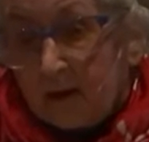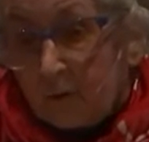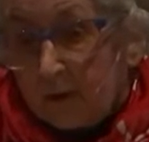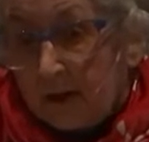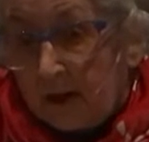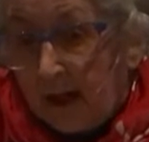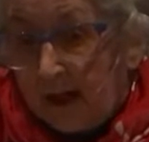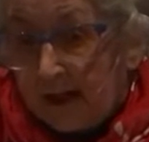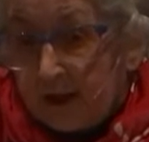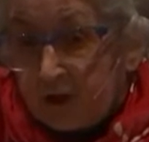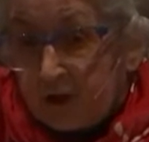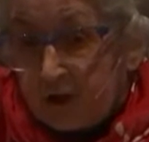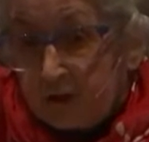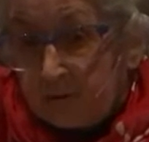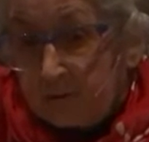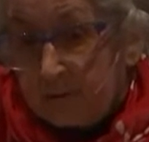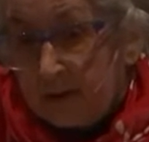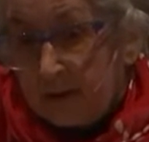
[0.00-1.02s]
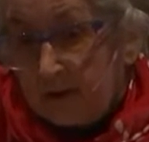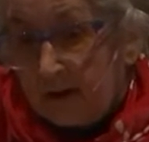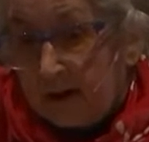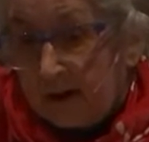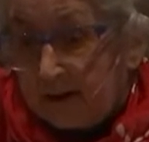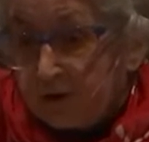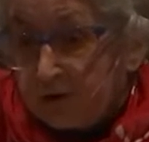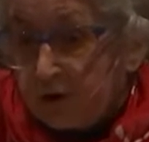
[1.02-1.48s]
We're like a
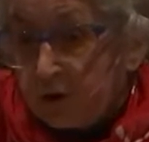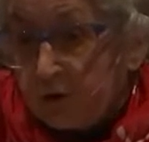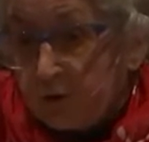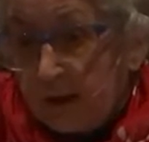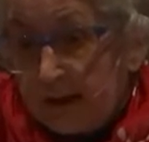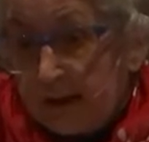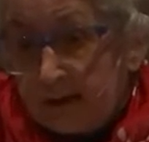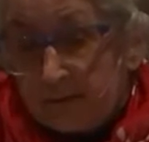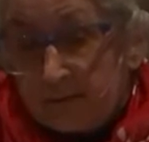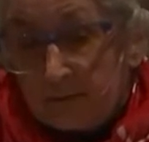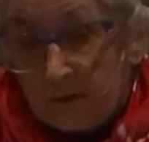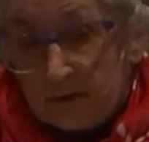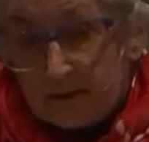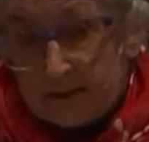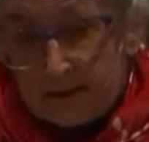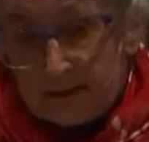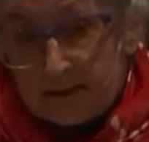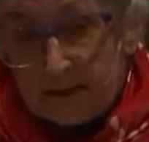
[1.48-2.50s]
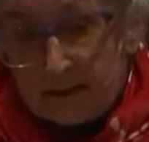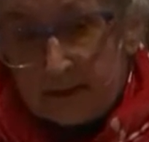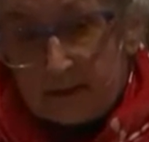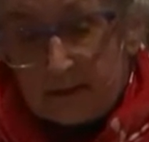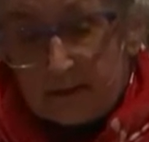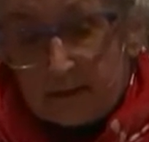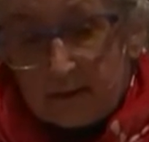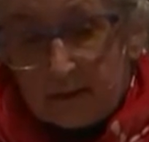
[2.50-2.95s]
chimera, a two-headed monster.
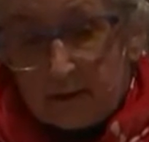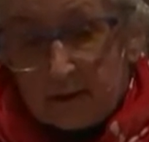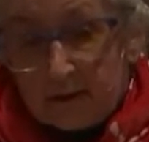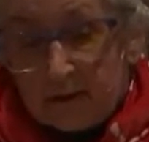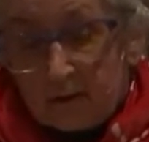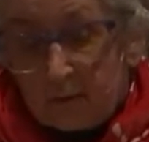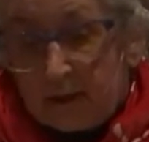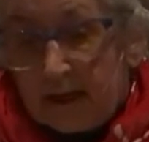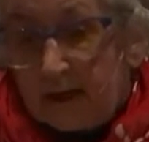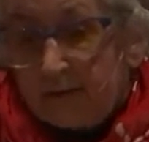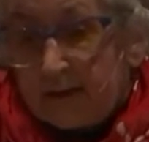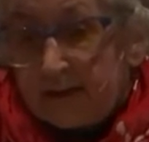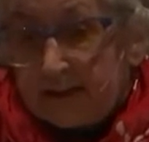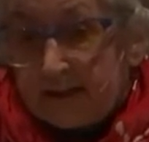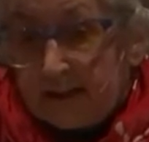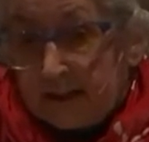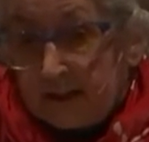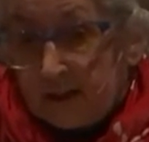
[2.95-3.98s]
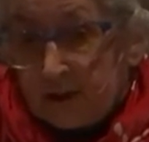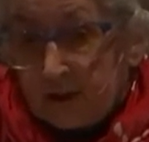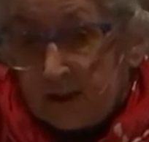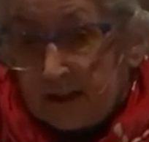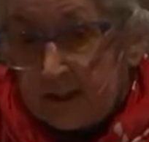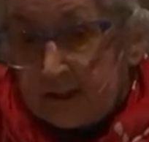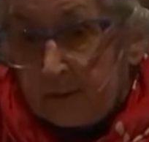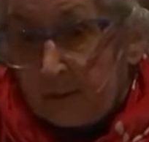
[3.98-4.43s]
We have
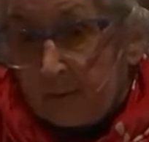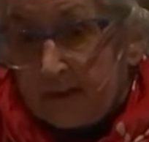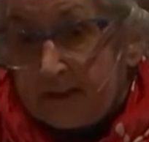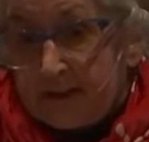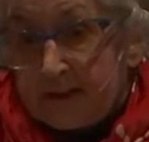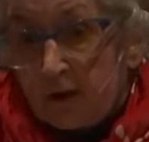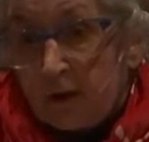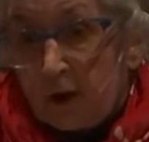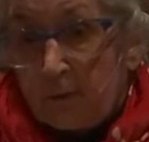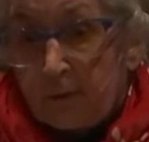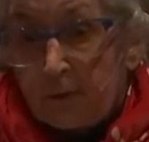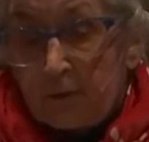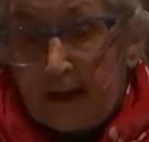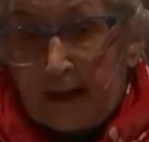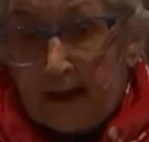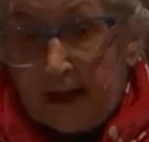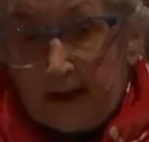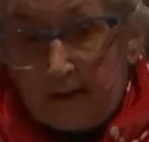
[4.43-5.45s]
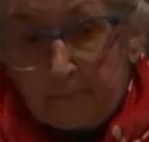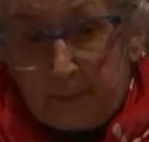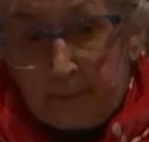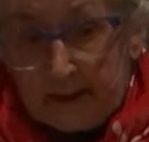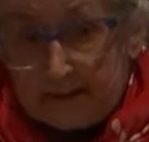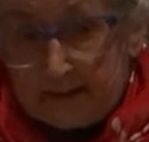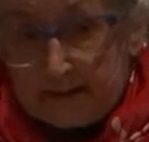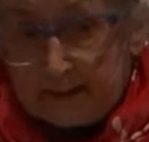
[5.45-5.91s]
intelligence, but we still operate out of
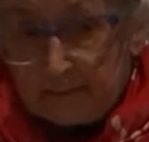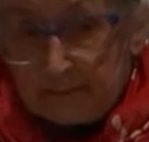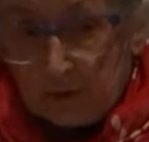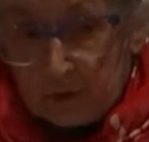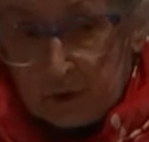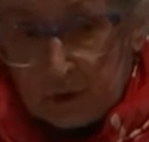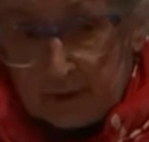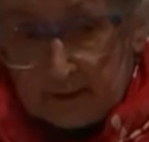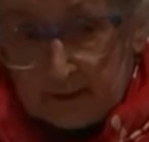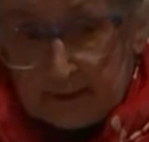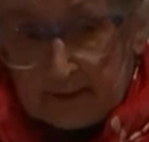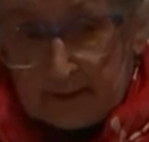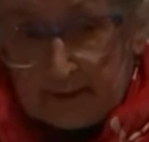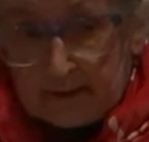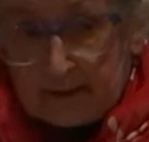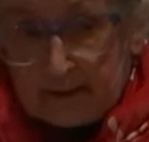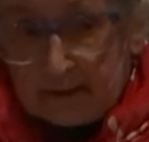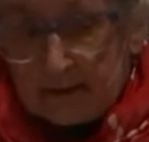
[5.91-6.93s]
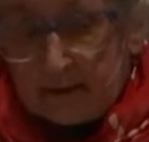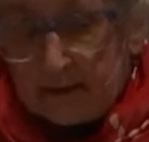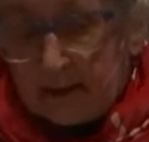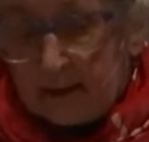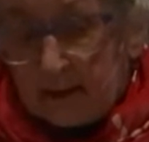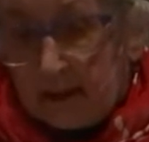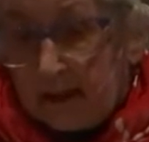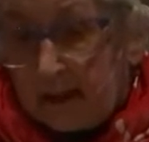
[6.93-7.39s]
base emotions.
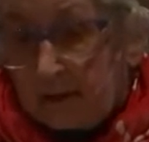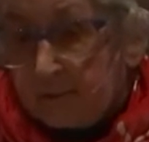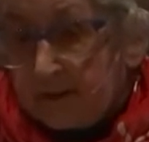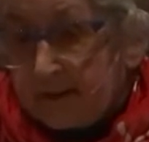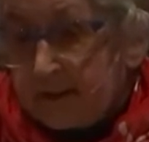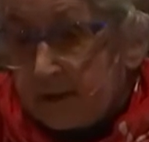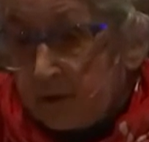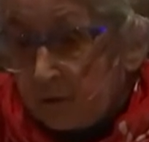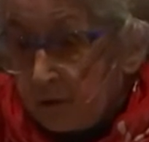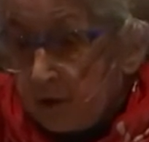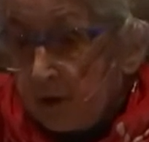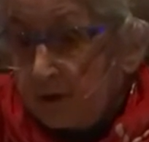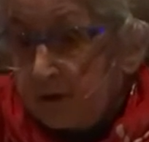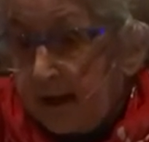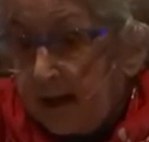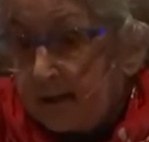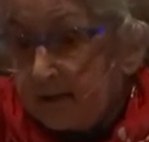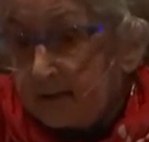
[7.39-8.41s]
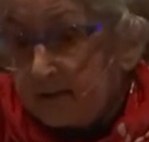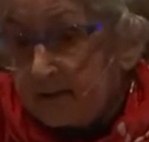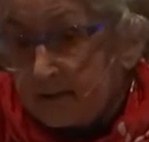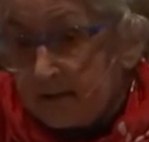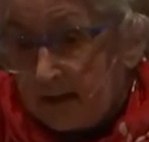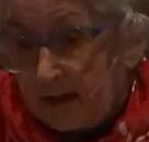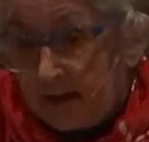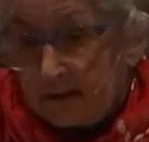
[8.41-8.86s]
And we still don't
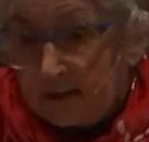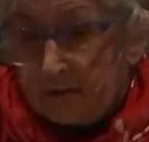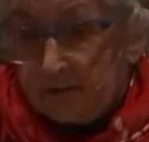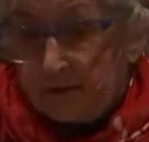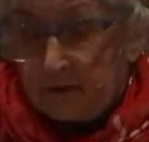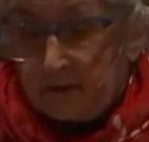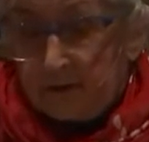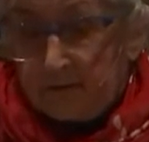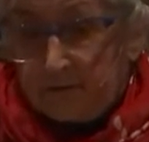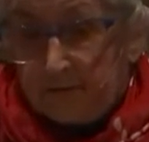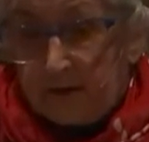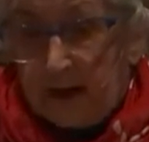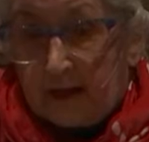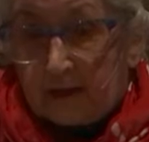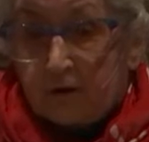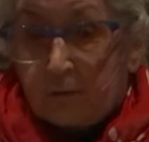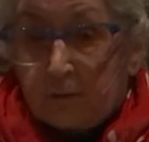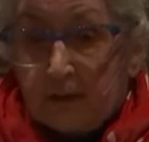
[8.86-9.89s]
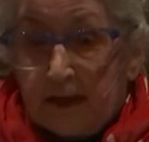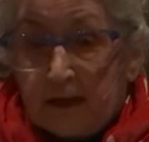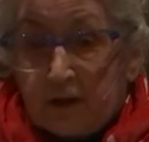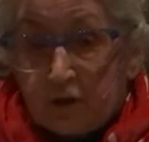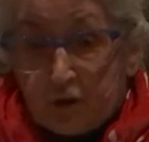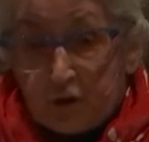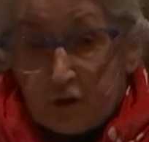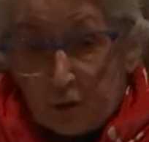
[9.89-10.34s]
understand the very fact that we are
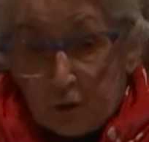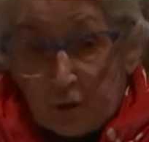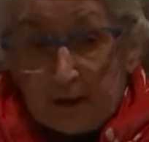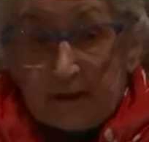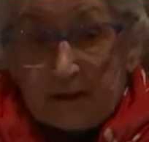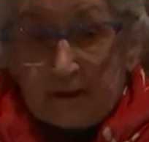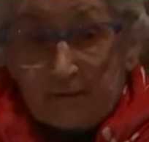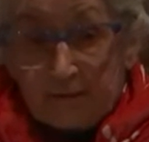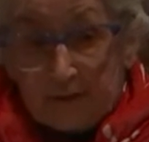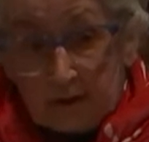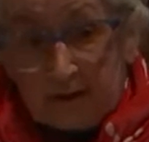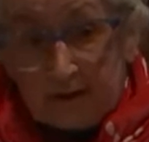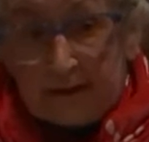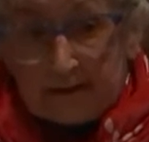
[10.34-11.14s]
destroying the very